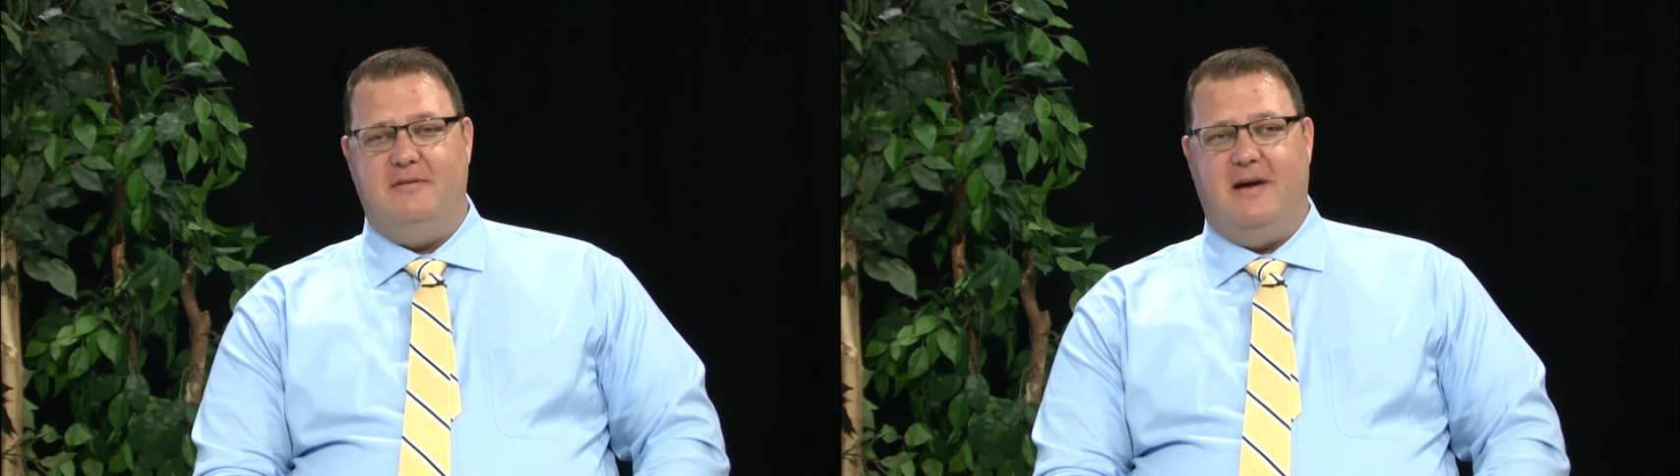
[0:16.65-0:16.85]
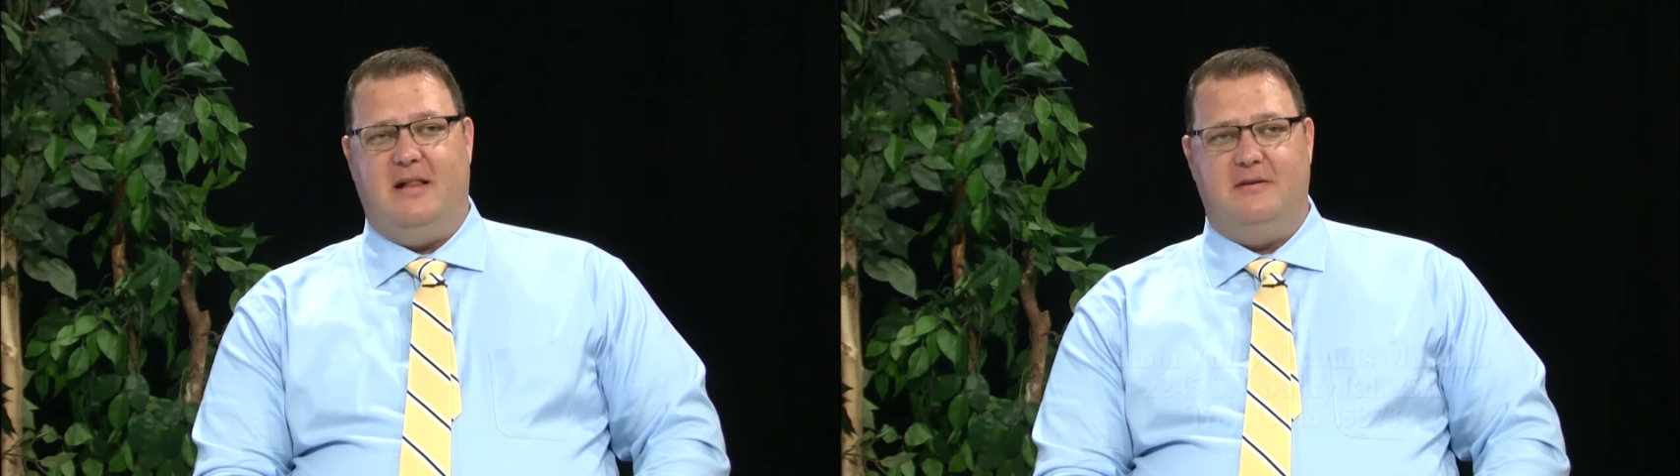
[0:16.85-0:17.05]

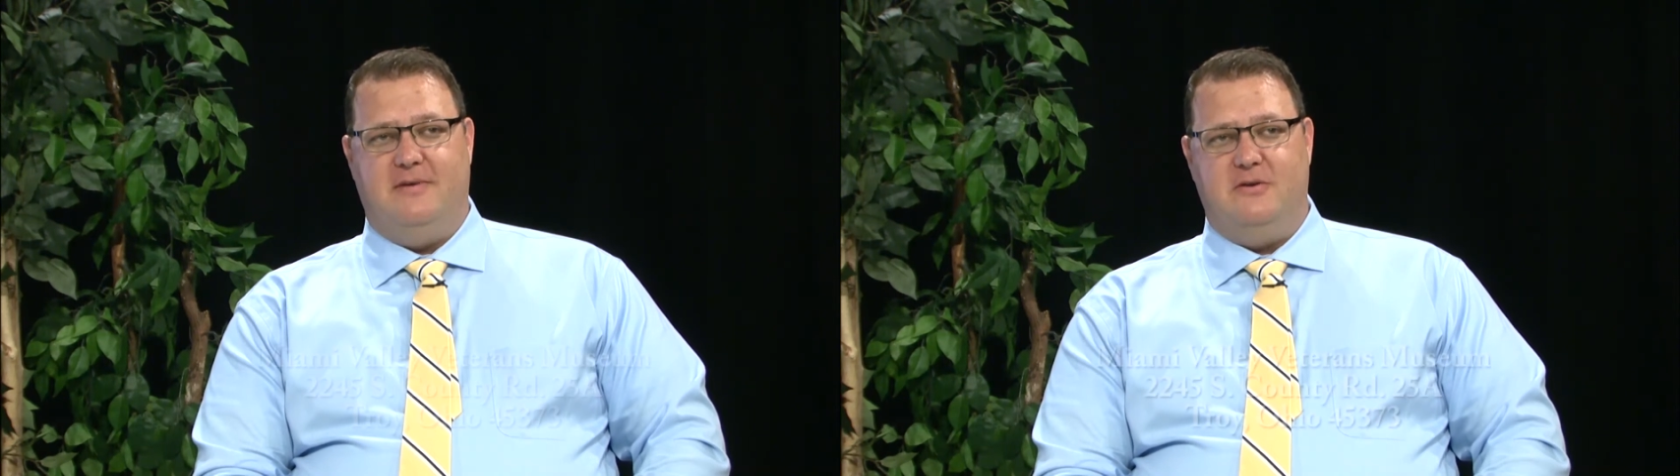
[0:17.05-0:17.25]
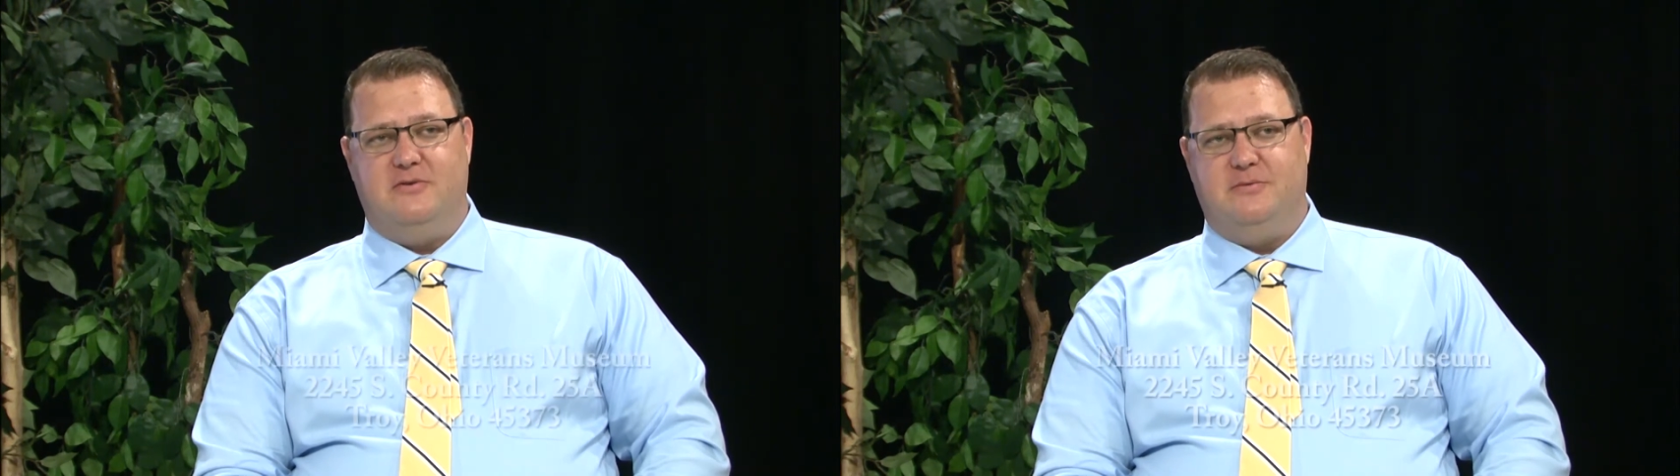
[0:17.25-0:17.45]
Valley
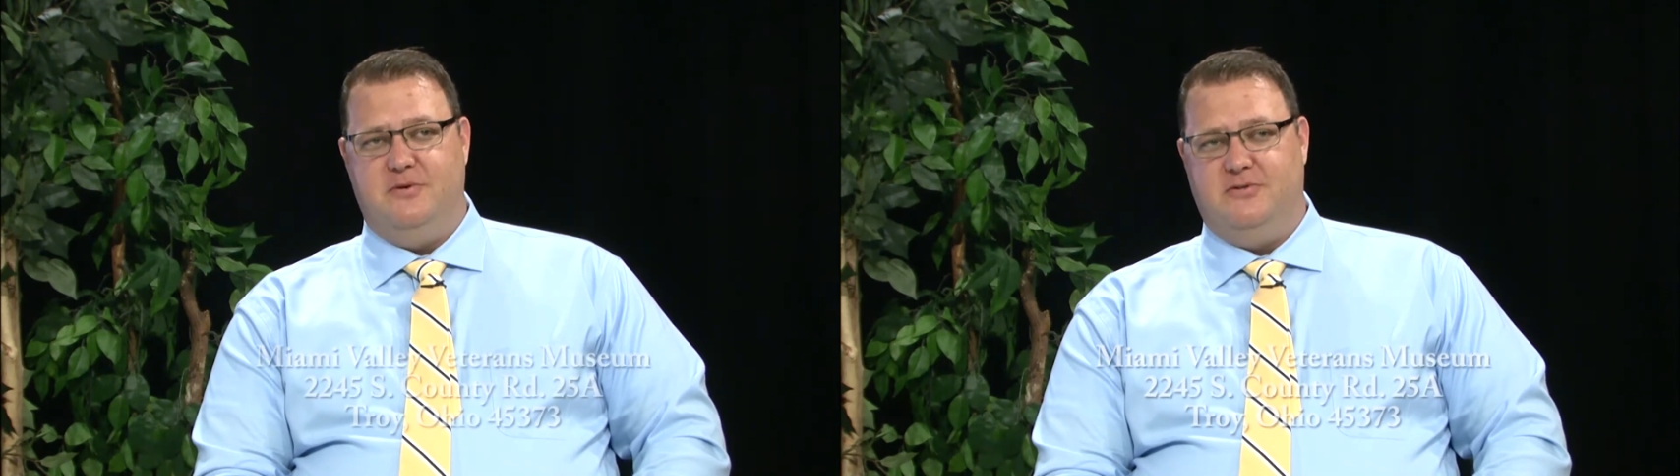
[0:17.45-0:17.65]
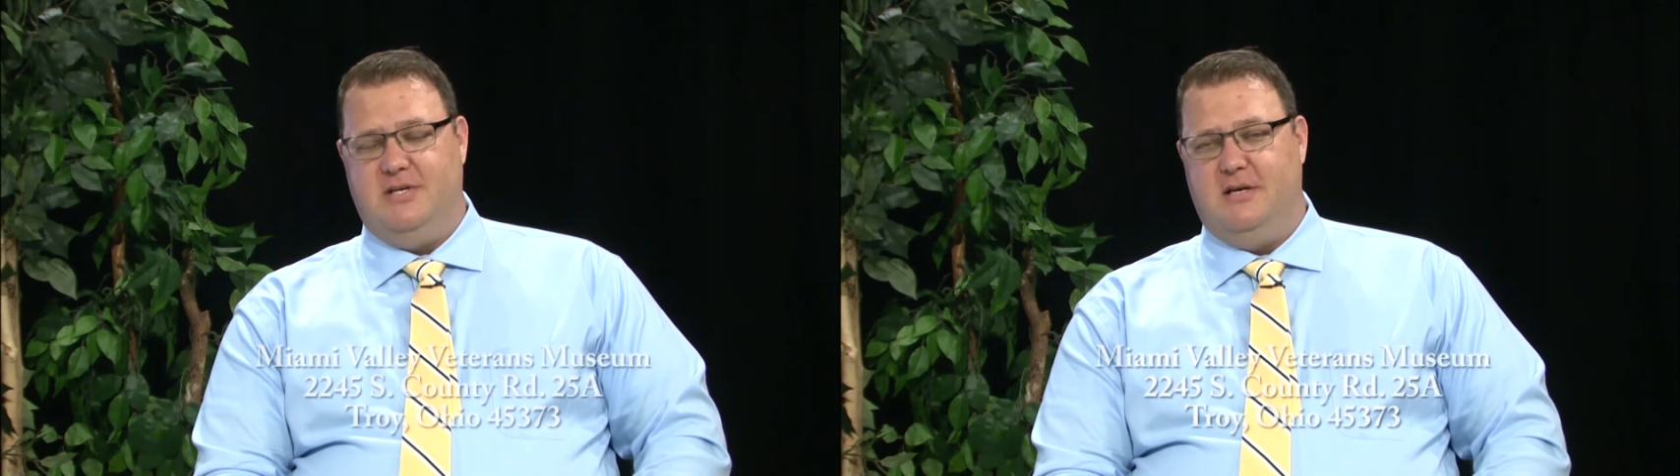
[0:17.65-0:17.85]
Veterans
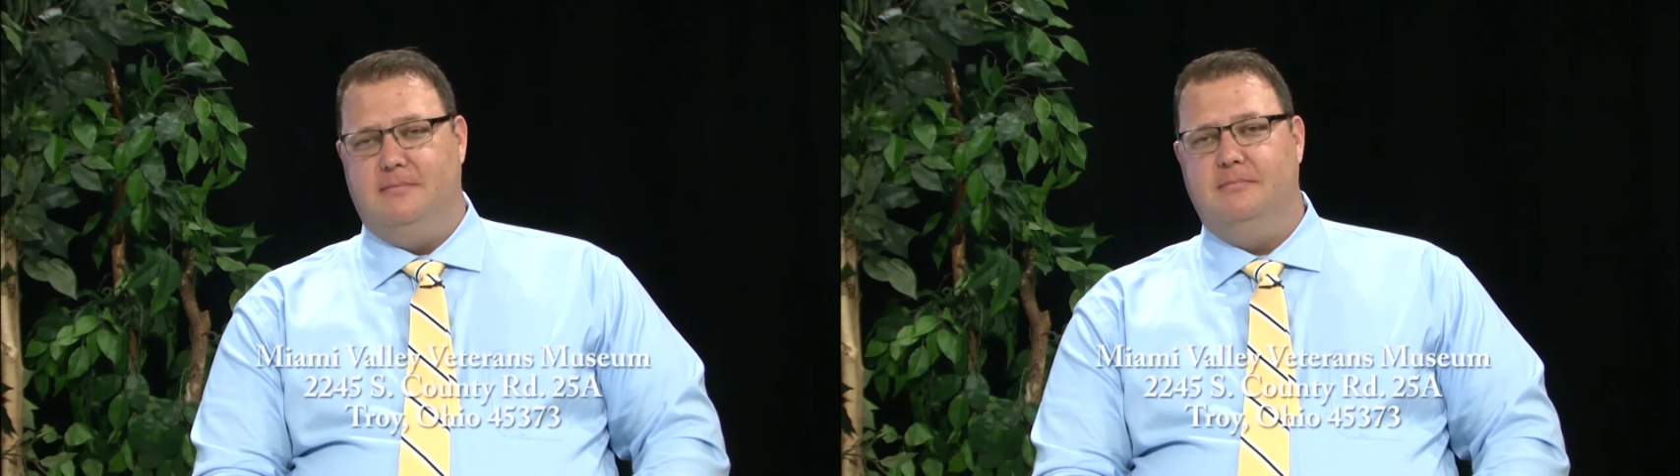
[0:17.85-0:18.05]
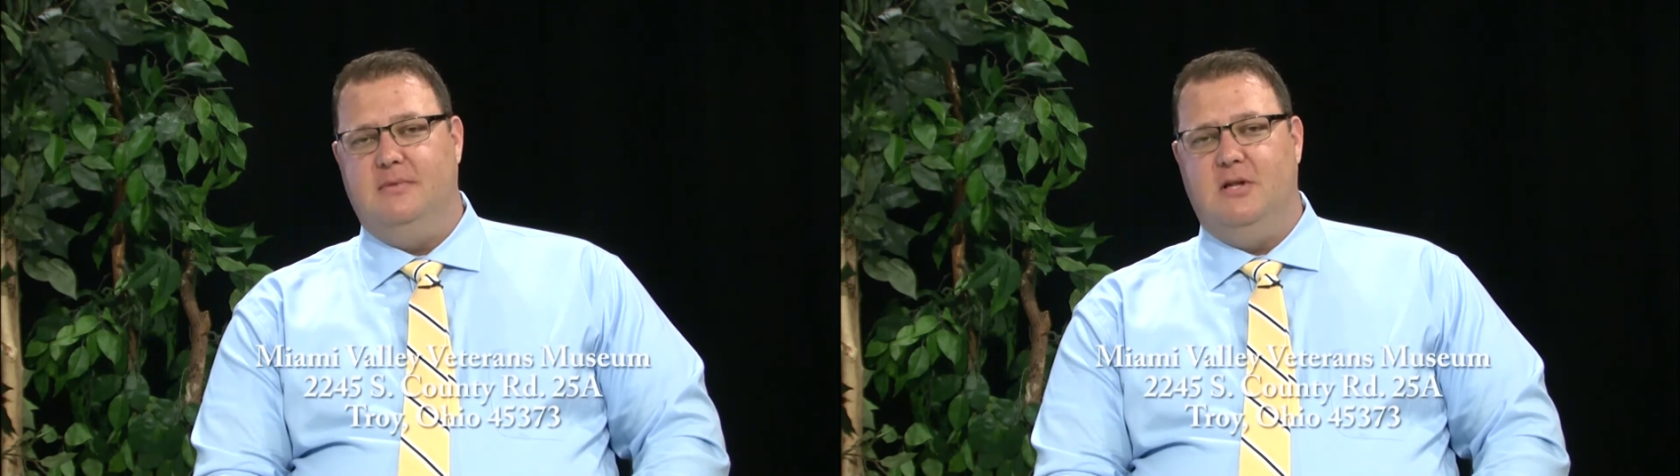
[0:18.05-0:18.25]
Museum,